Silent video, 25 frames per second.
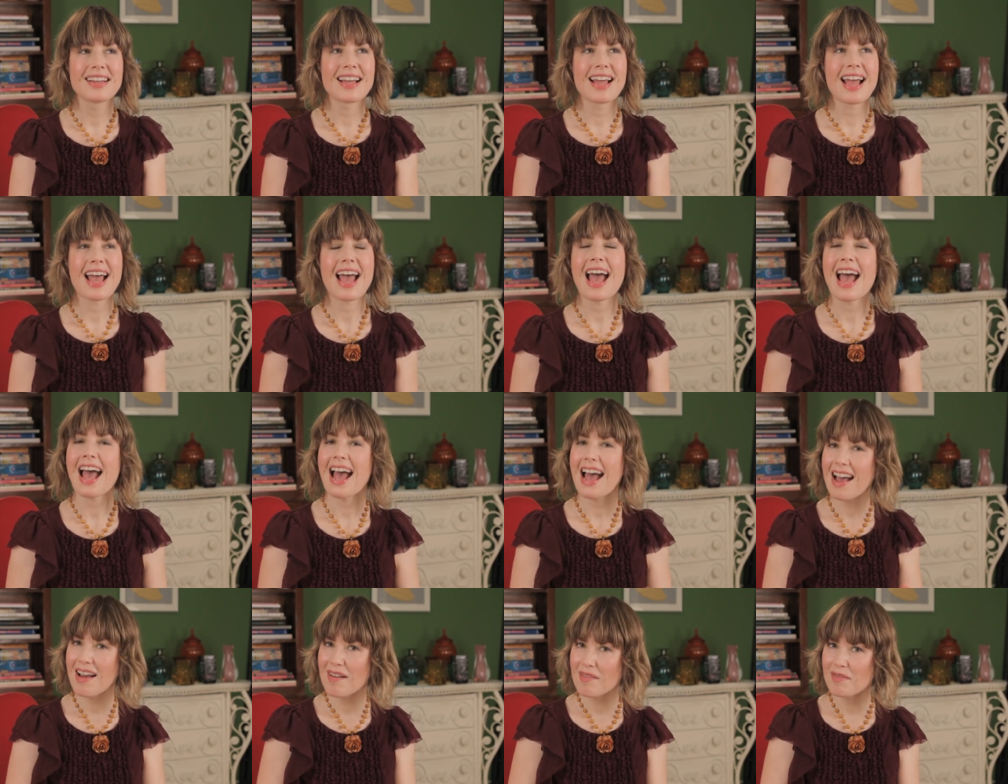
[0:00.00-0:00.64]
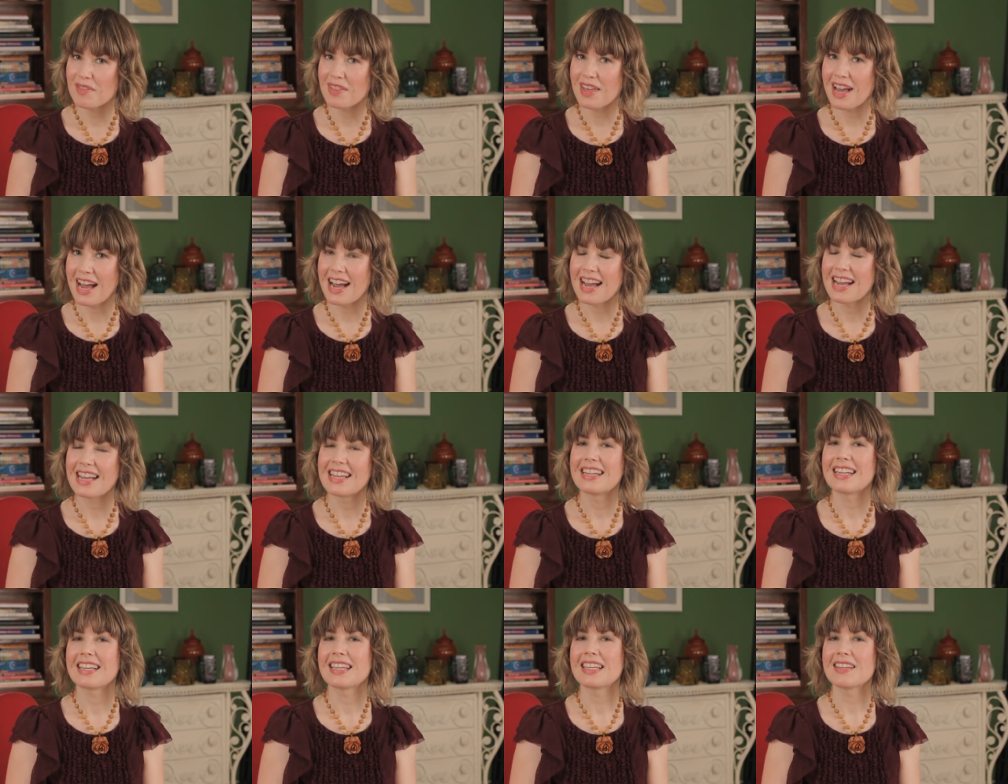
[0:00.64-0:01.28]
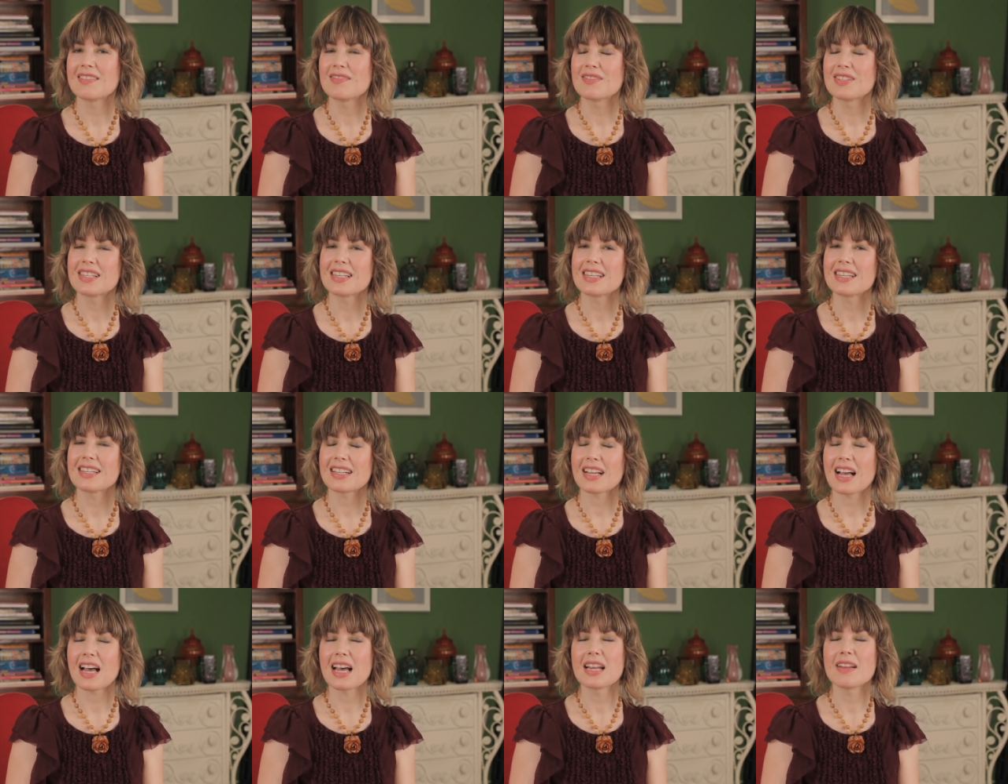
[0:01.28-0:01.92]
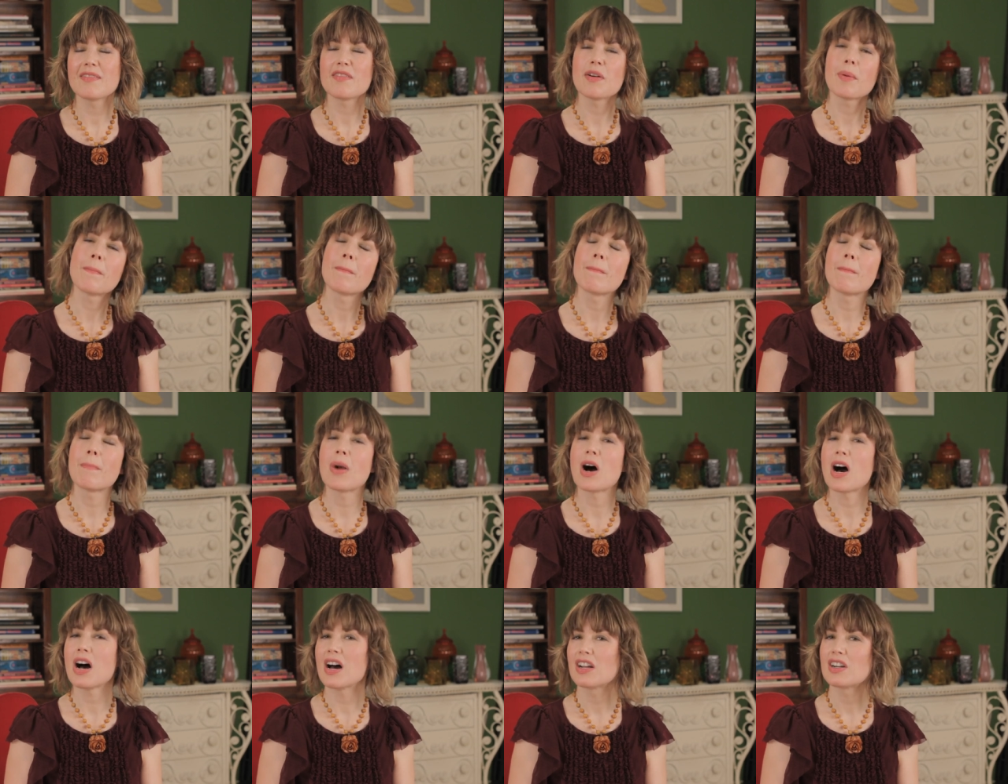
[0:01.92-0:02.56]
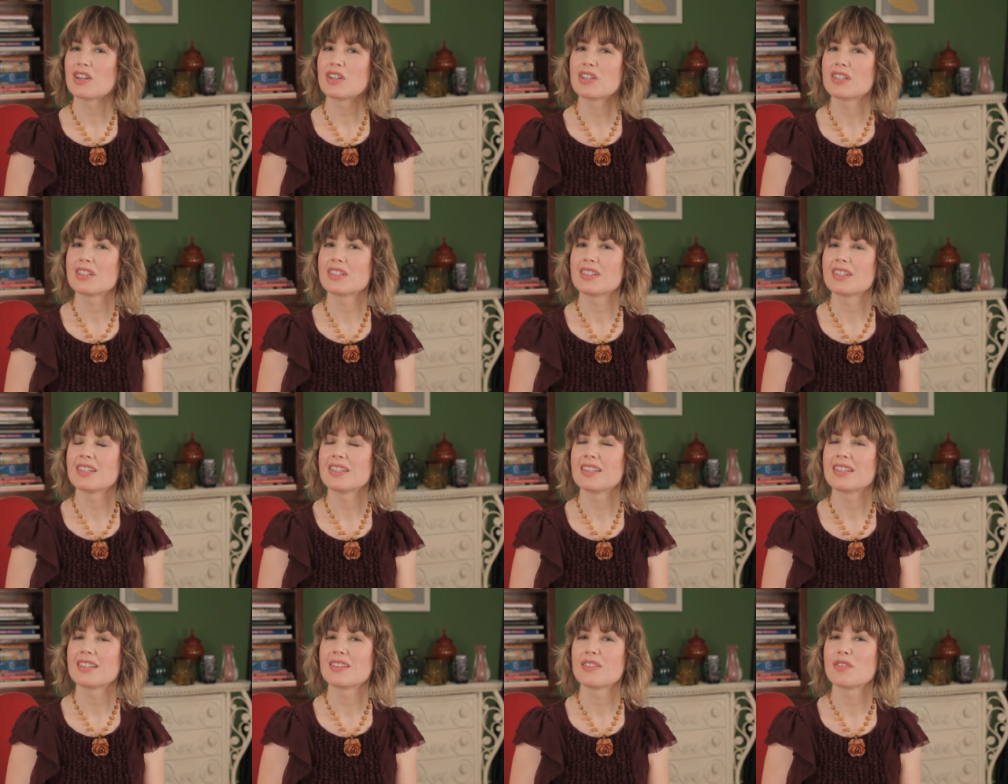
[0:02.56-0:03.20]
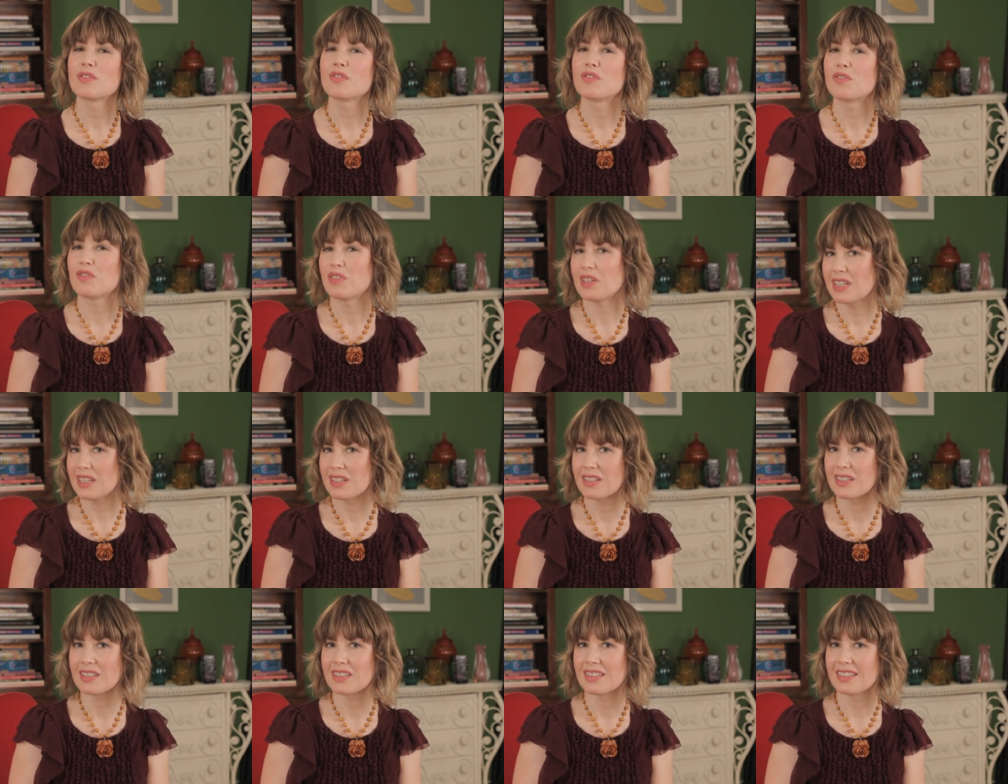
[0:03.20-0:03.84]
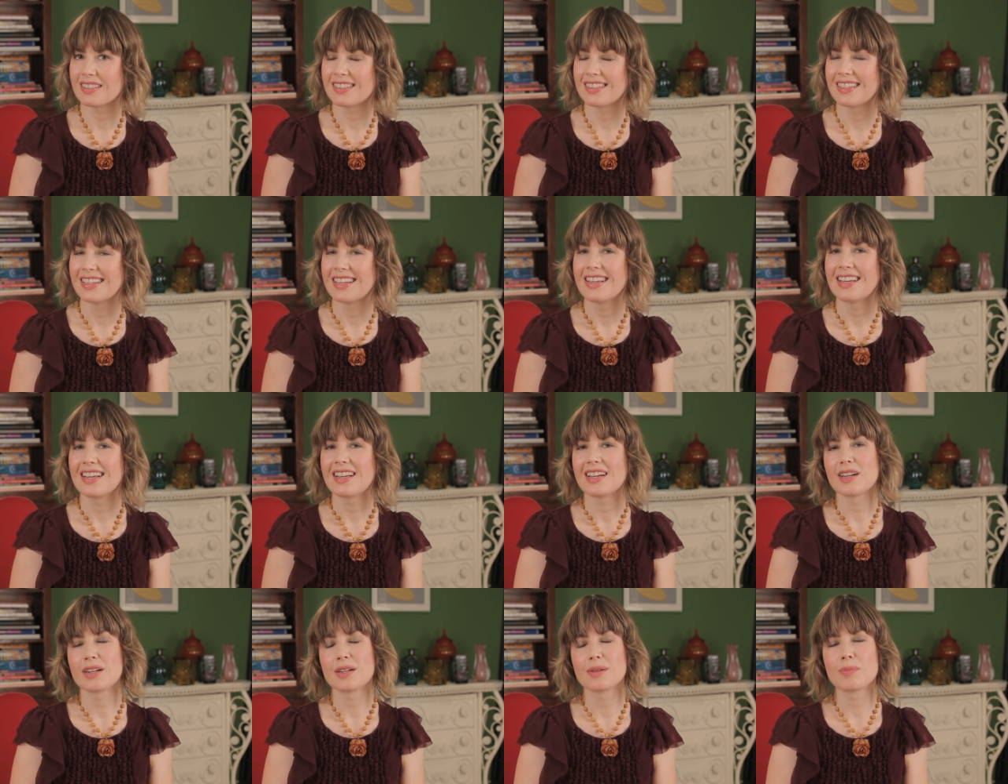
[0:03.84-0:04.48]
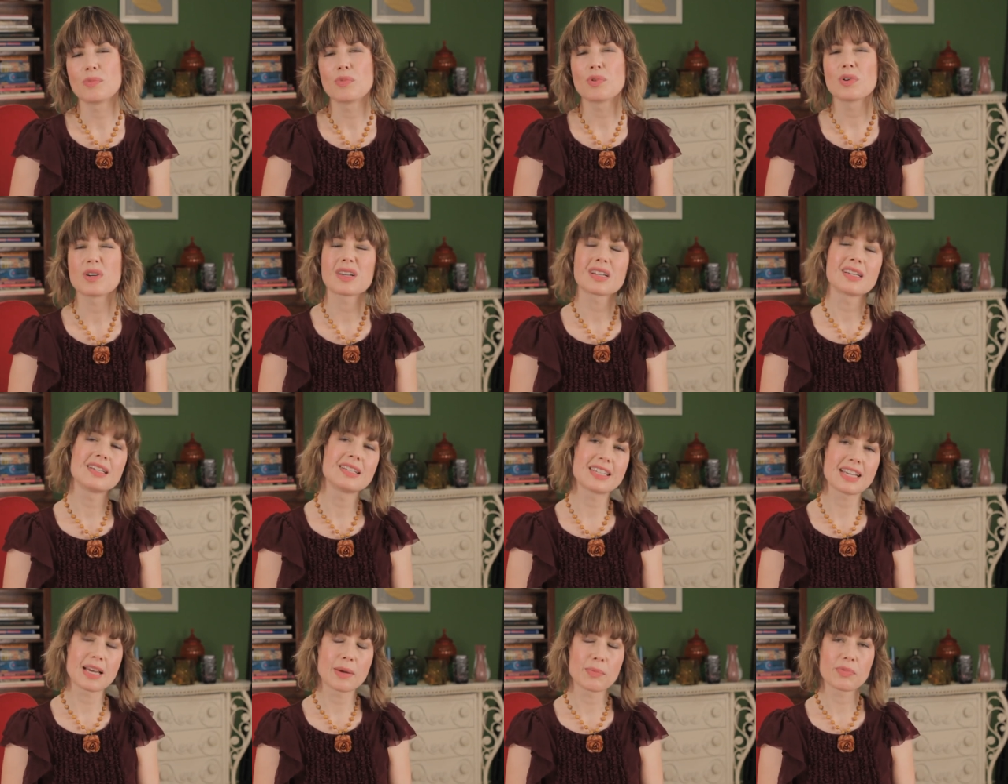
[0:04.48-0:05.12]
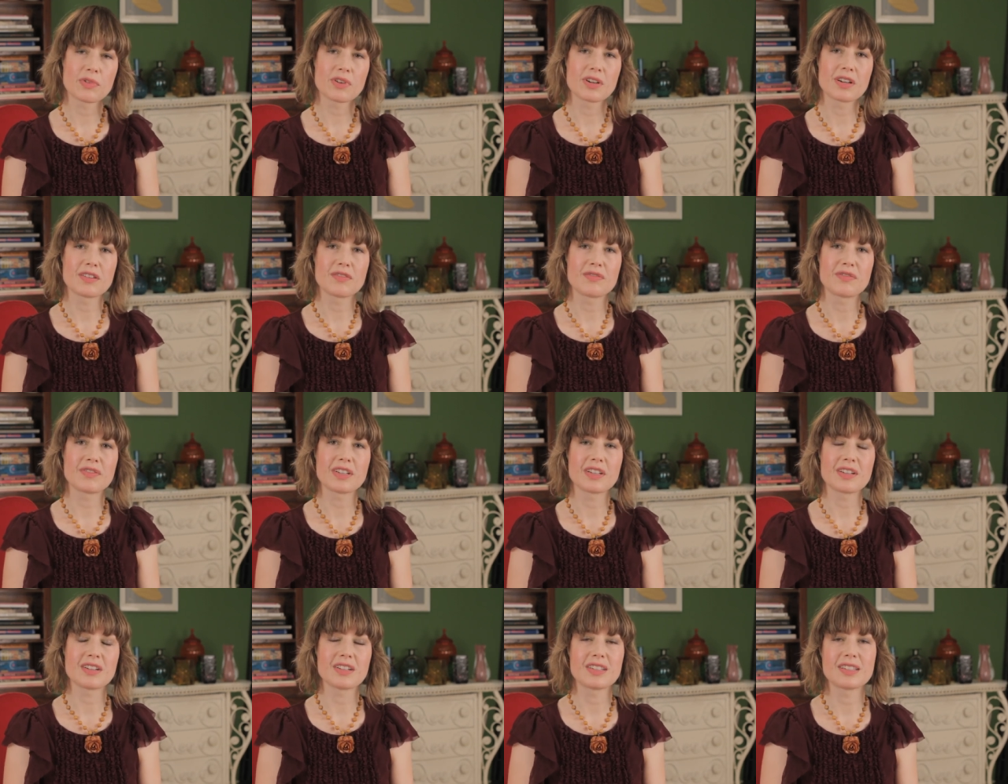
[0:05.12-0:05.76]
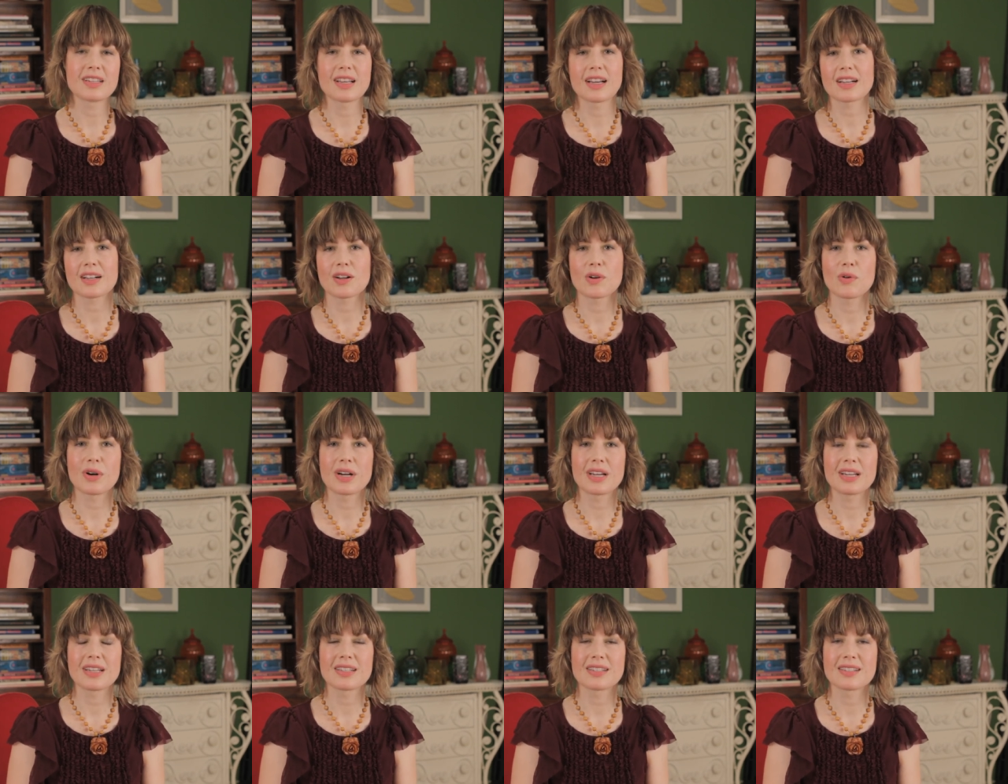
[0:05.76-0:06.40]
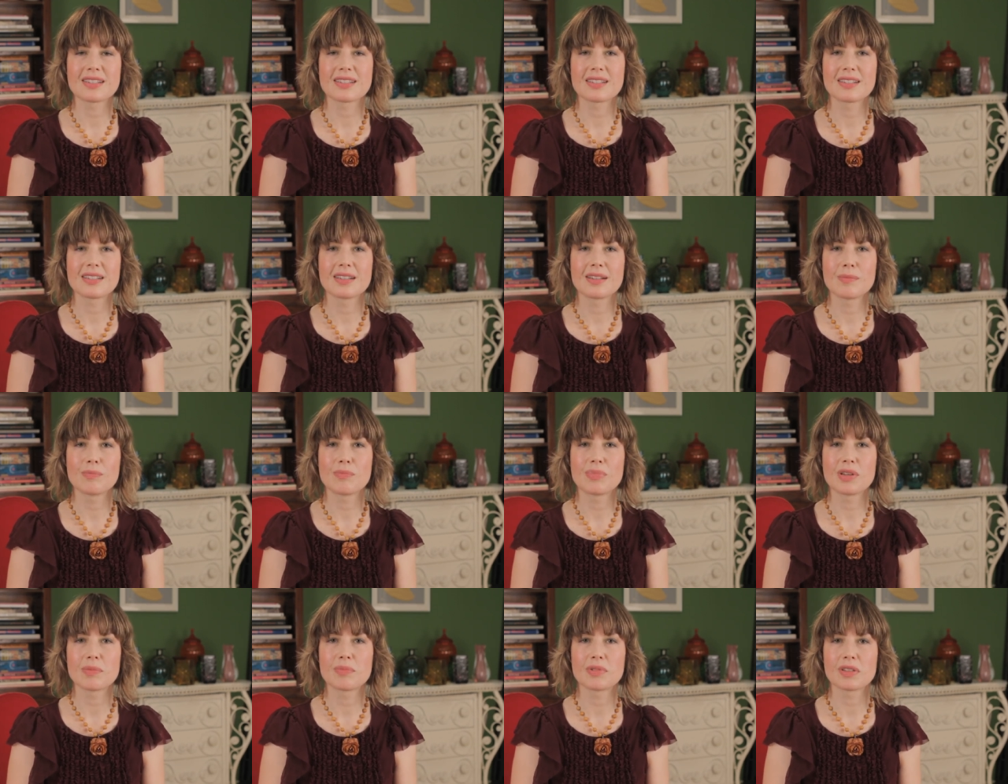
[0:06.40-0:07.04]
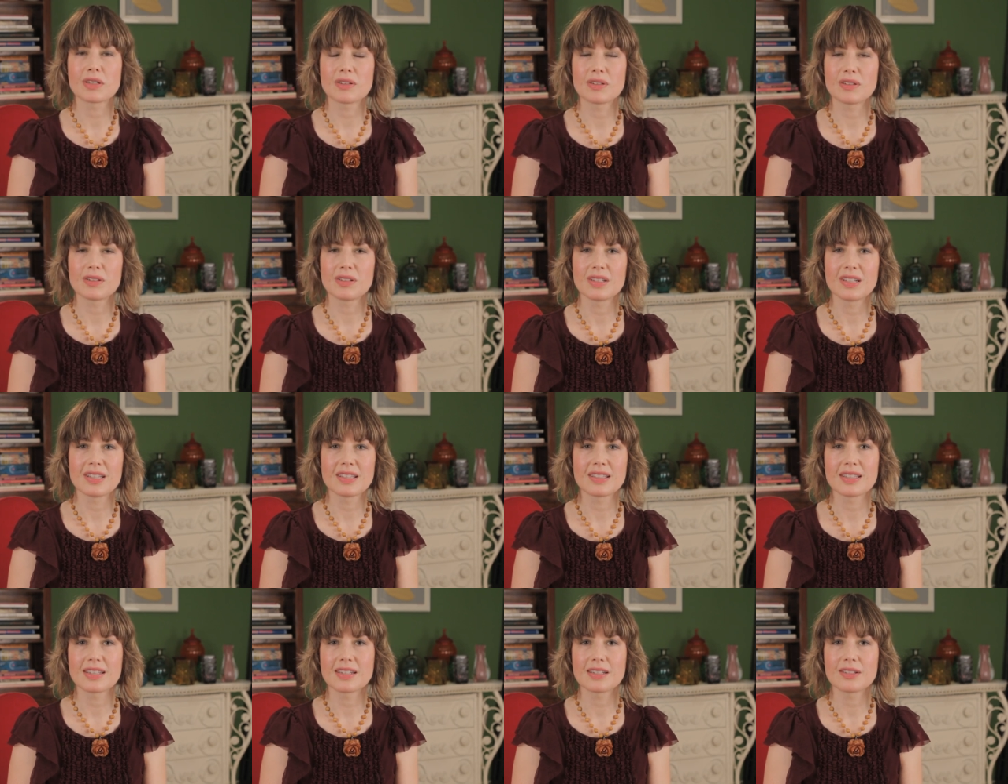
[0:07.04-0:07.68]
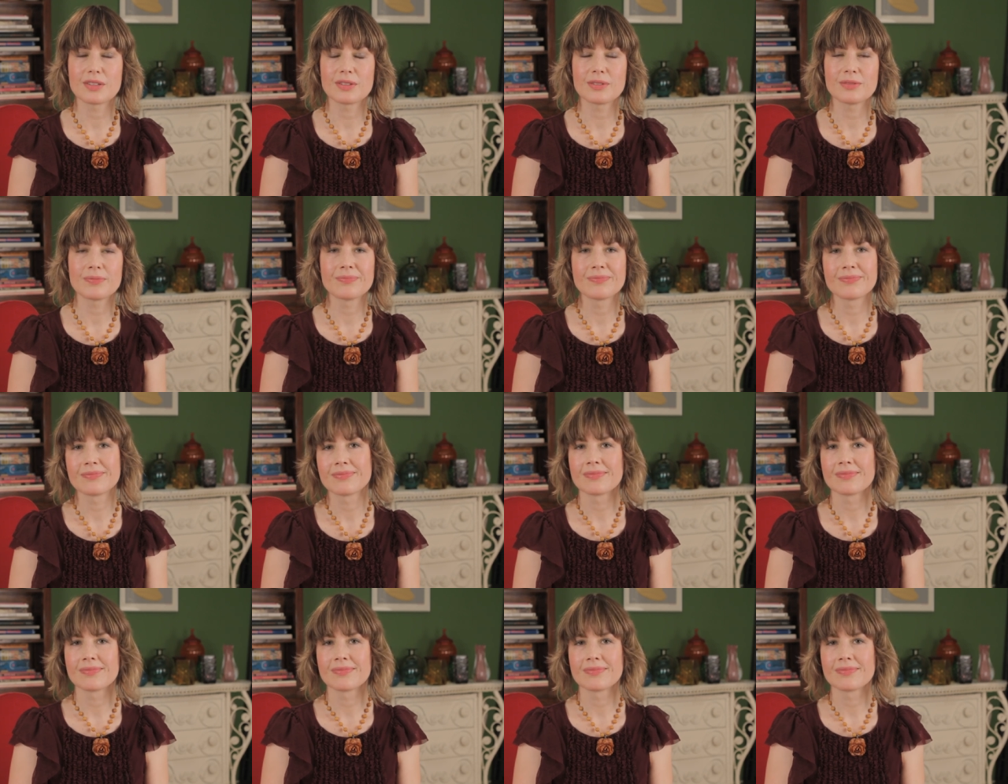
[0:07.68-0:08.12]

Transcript: have that, and it gives it kind of a modern feel, or a more contemporary feel, not quite as biblical, although,